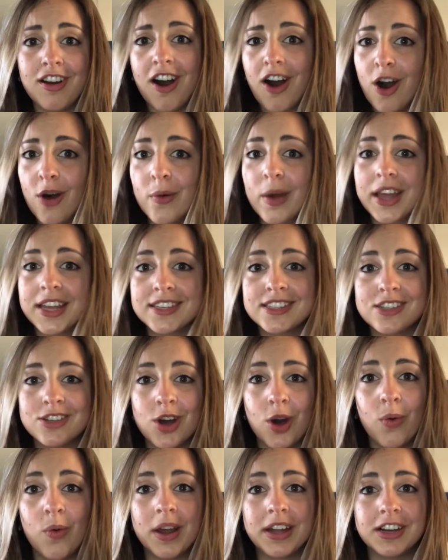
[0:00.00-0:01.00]
always
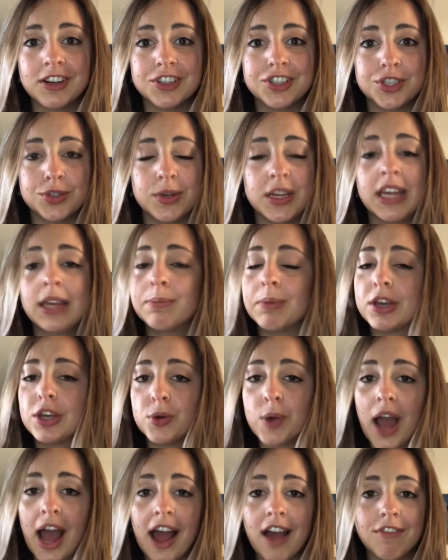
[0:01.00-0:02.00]
know what you're doing, but you
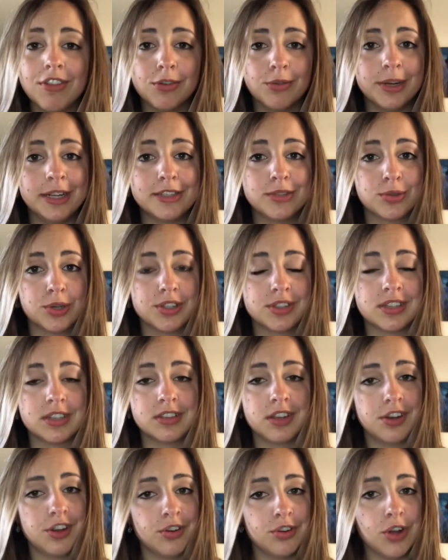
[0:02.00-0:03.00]
have the resources
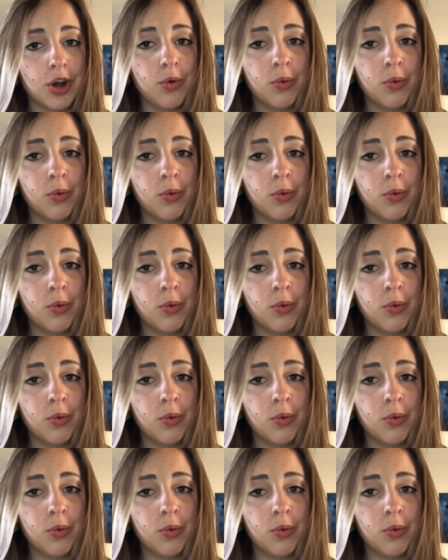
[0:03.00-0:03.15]
and you know